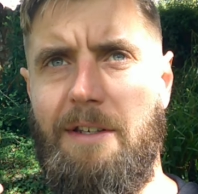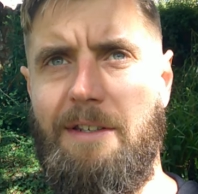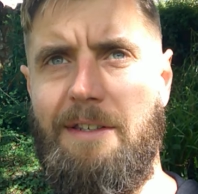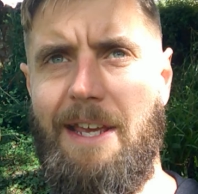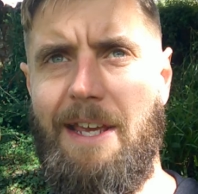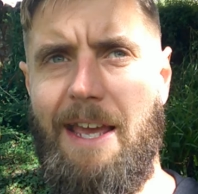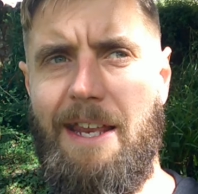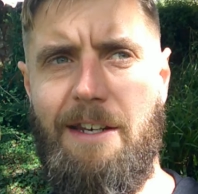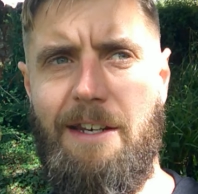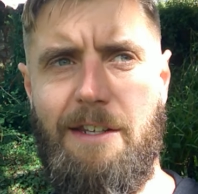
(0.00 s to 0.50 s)

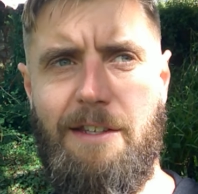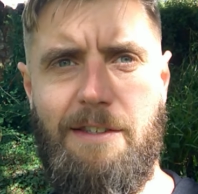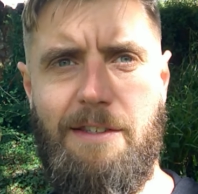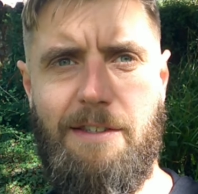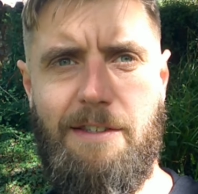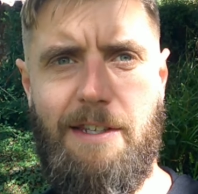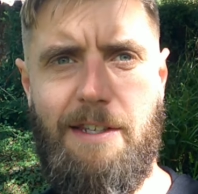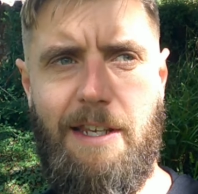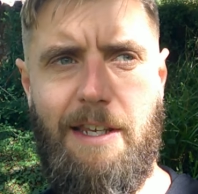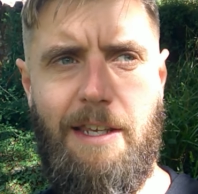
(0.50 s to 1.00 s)

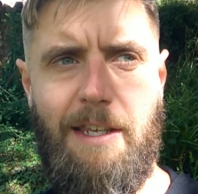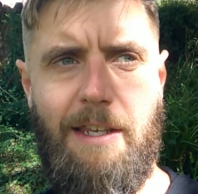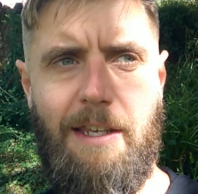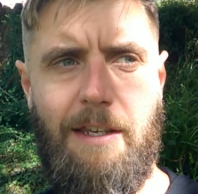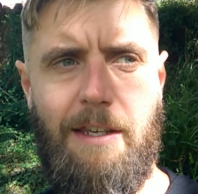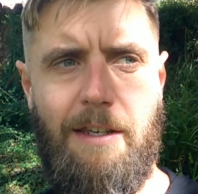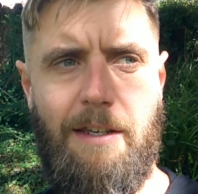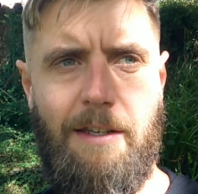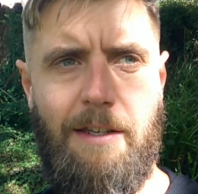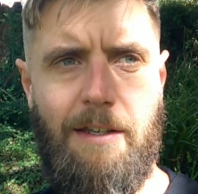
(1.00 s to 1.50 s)
tendency
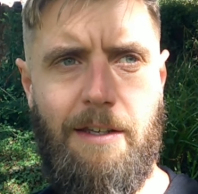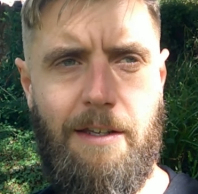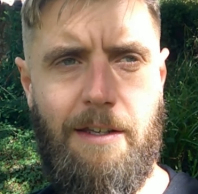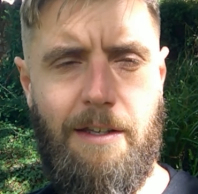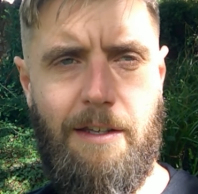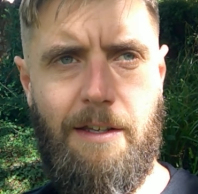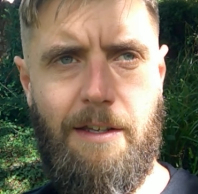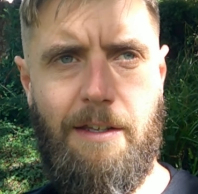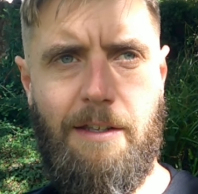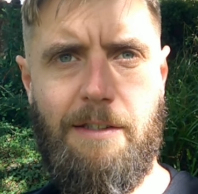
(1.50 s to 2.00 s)

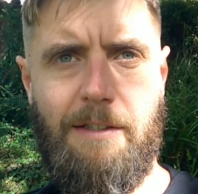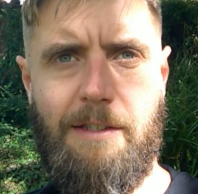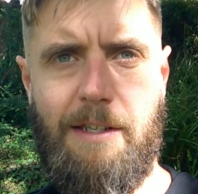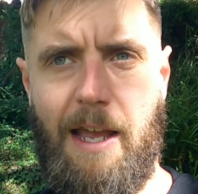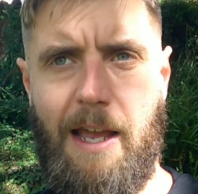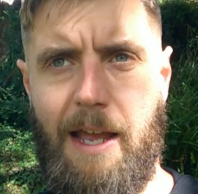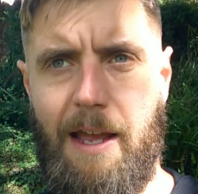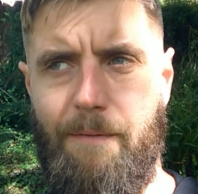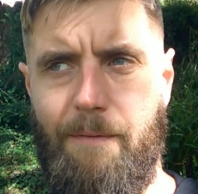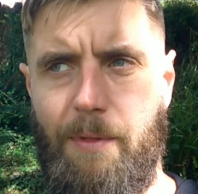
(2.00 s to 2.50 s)
to
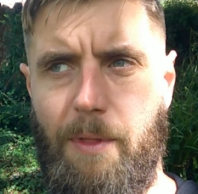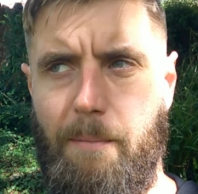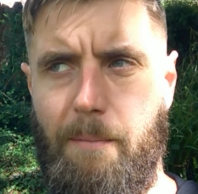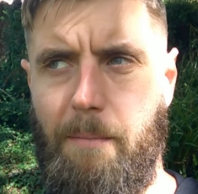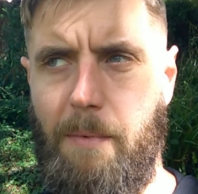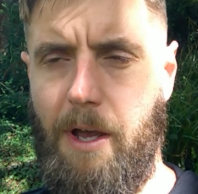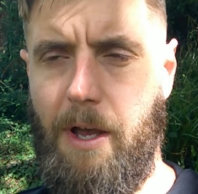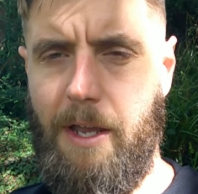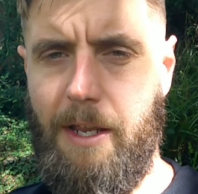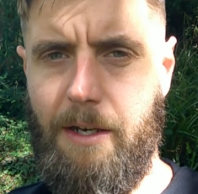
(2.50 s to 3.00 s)
have the
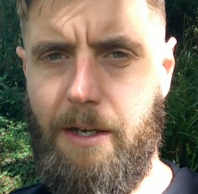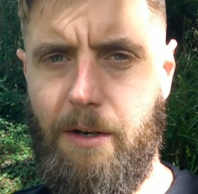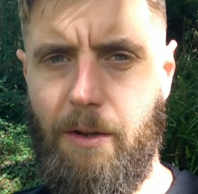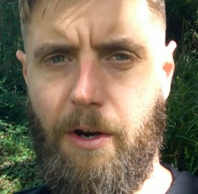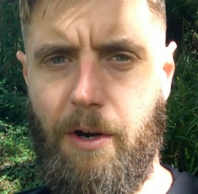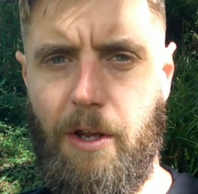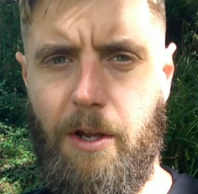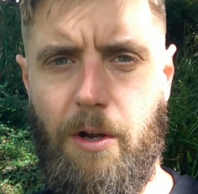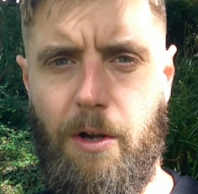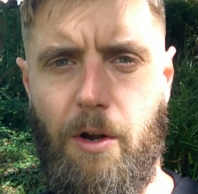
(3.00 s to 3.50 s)
mind on
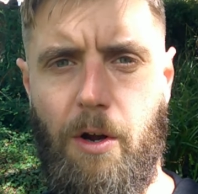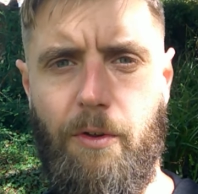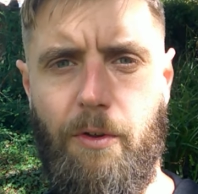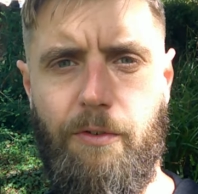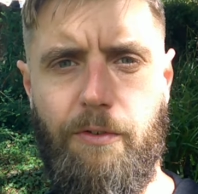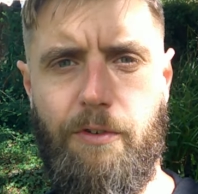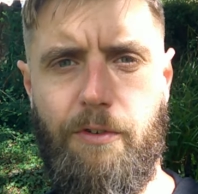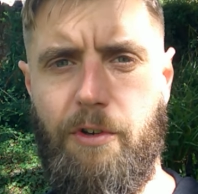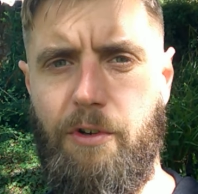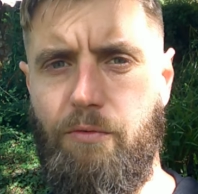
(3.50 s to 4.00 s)
a
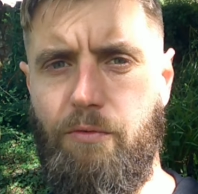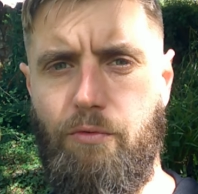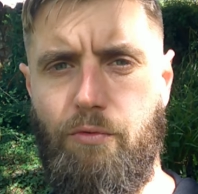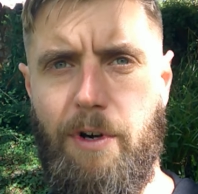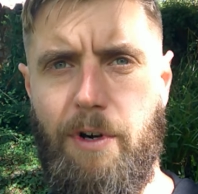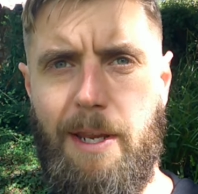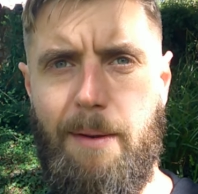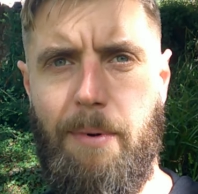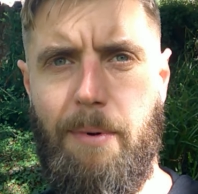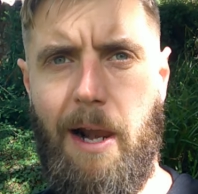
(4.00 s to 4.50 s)
constant
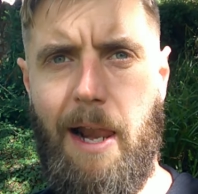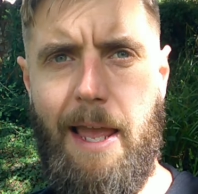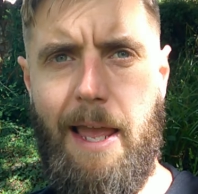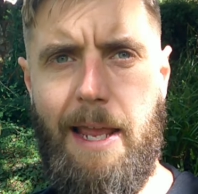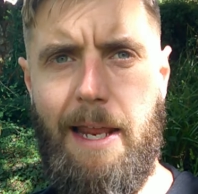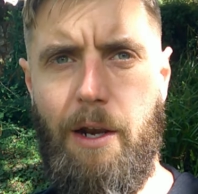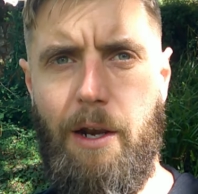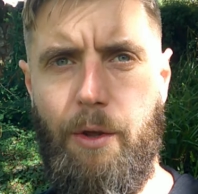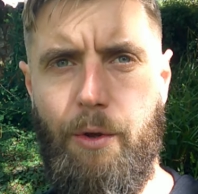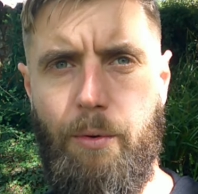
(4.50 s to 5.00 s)

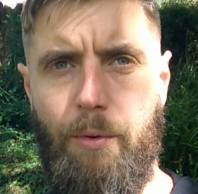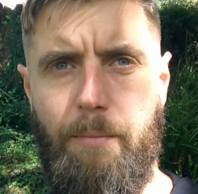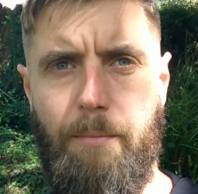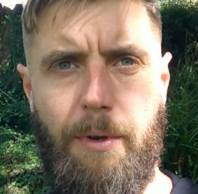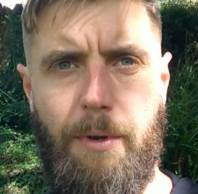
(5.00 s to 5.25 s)
replay loop,